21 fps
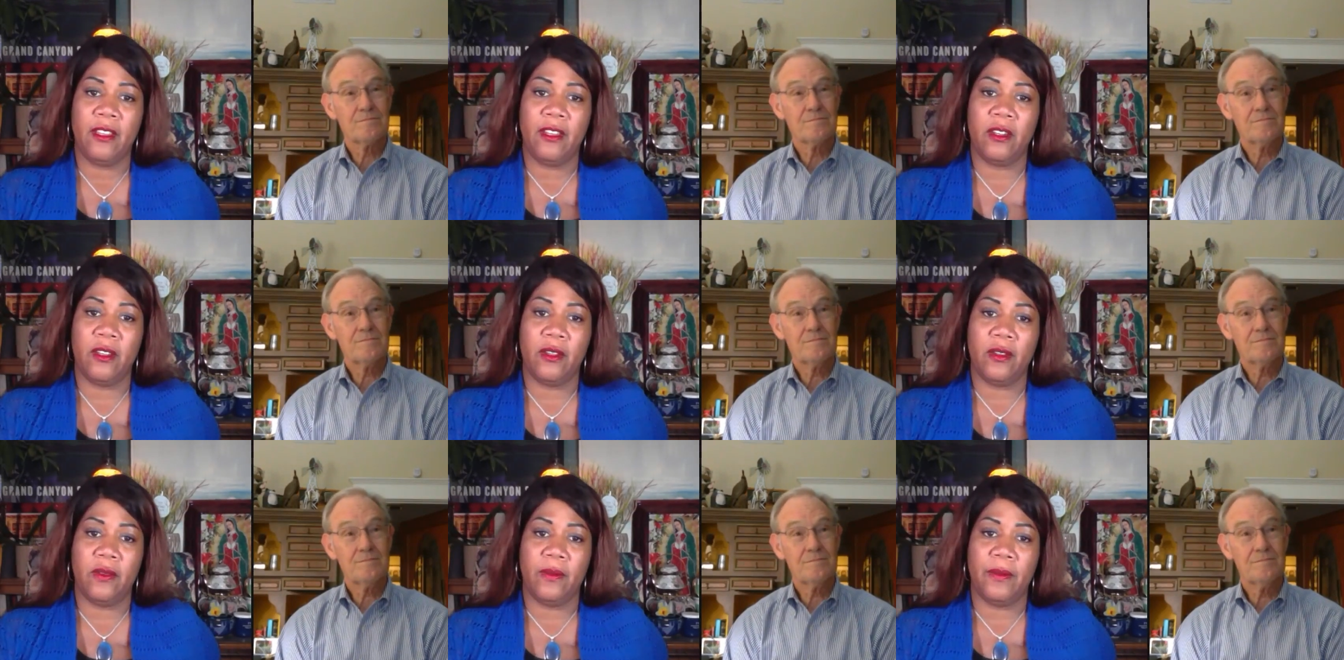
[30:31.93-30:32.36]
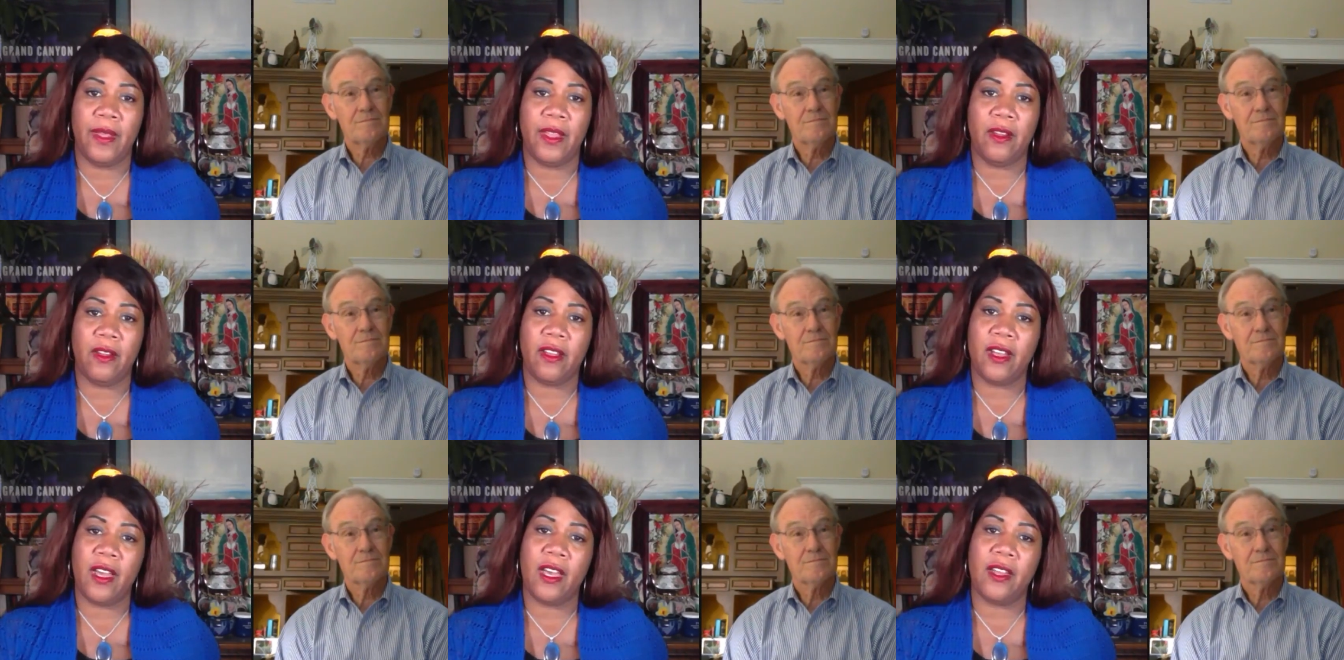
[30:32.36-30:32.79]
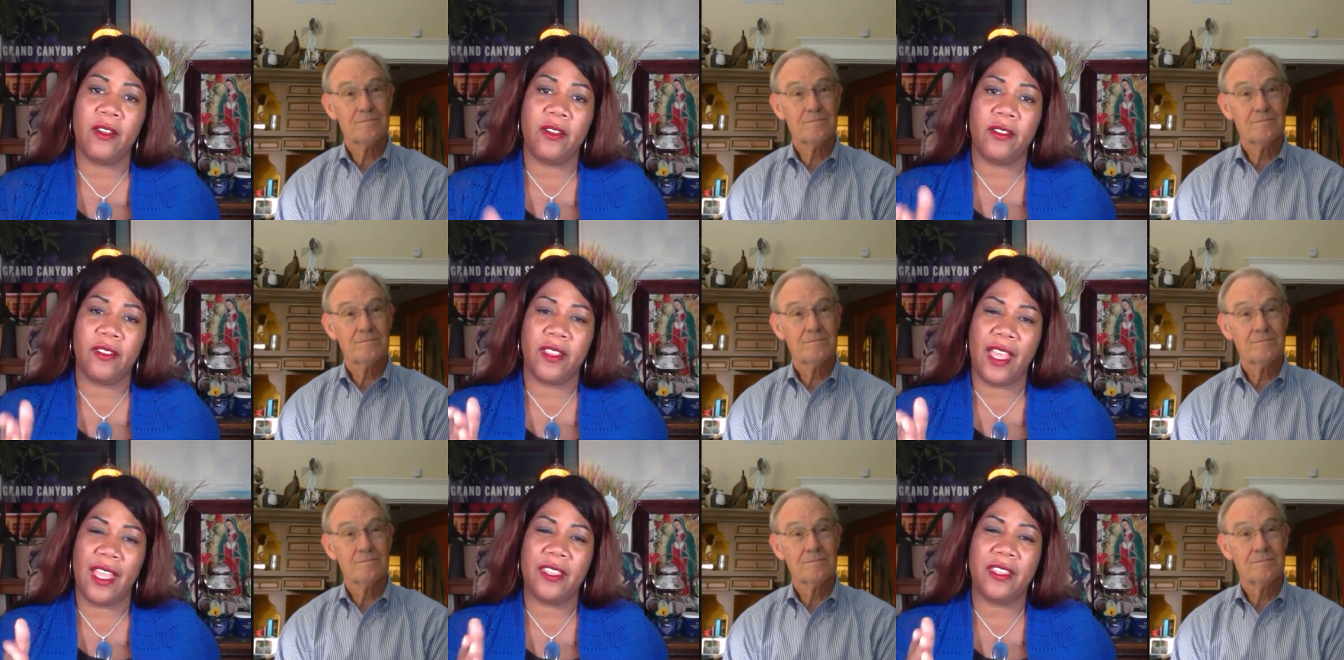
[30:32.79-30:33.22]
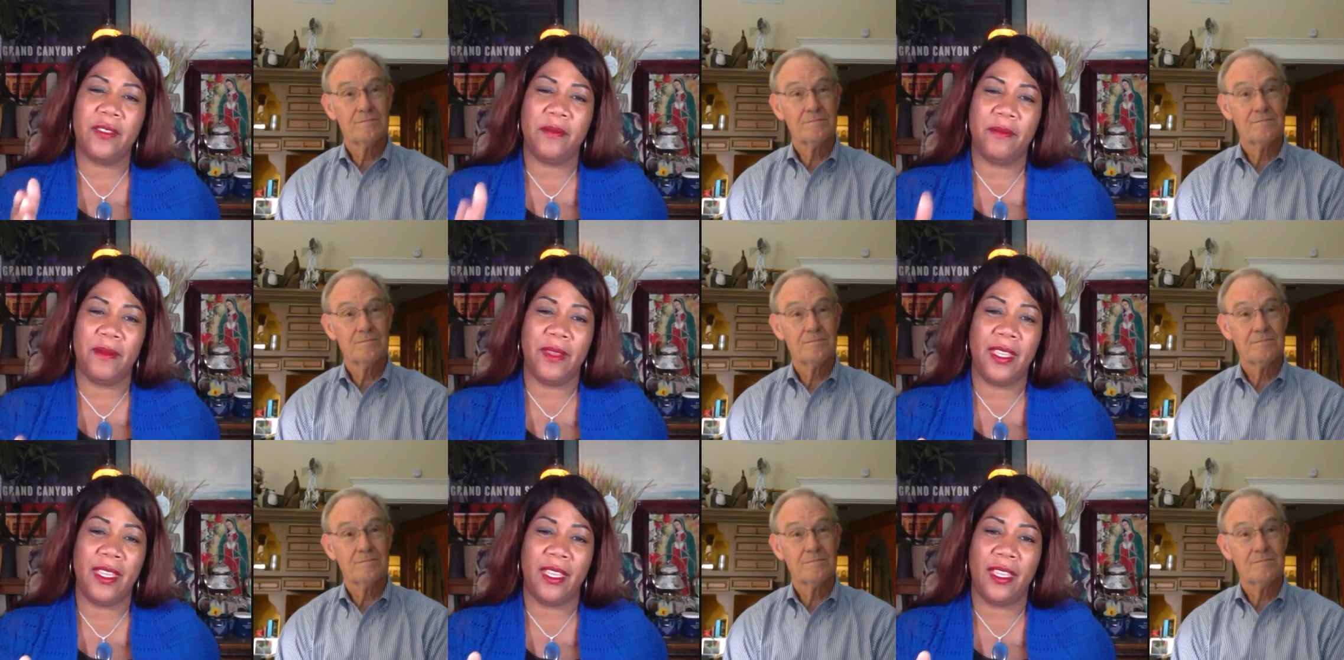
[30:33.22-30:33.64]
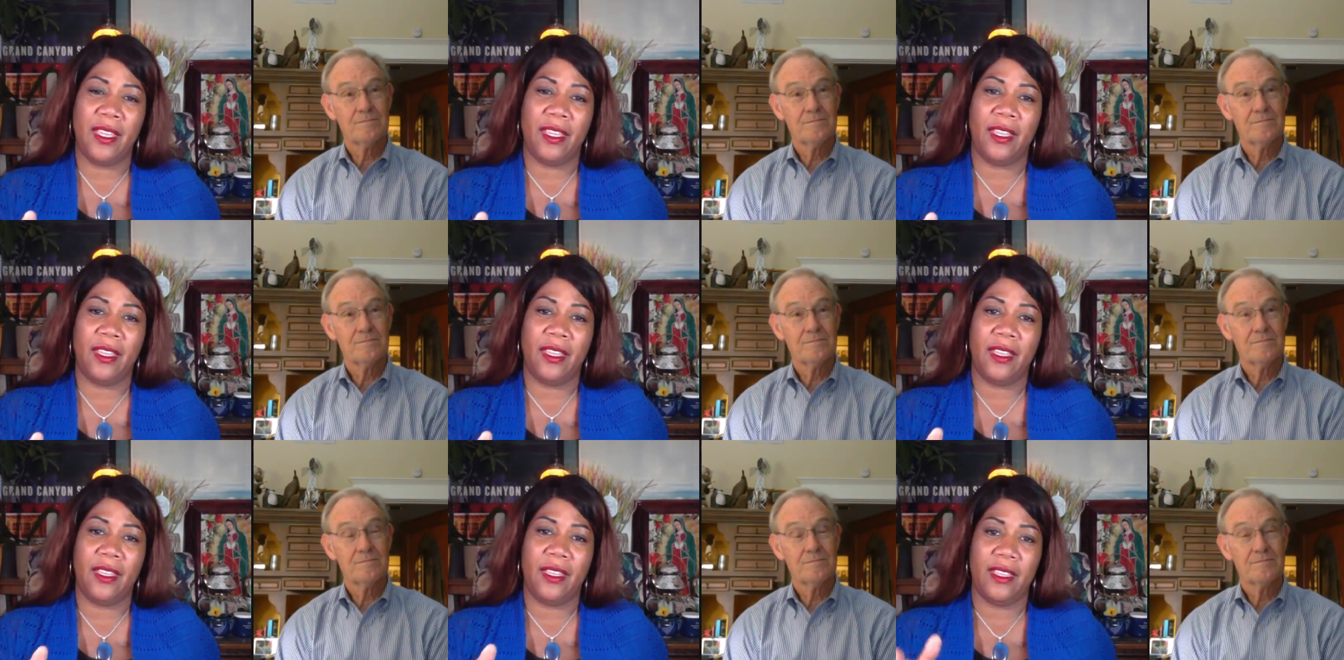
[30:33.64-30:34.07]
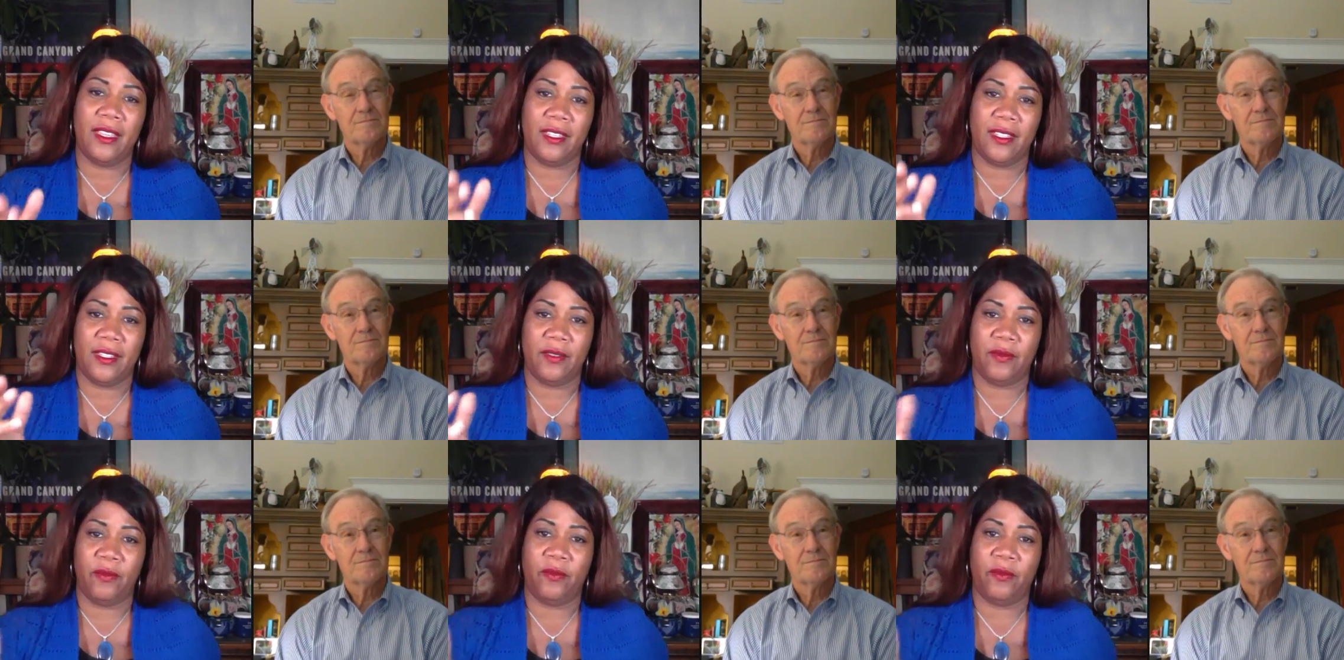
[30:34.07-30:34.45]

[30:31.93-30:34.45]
Speaker 1: you know, Mayor Goddard, that to me is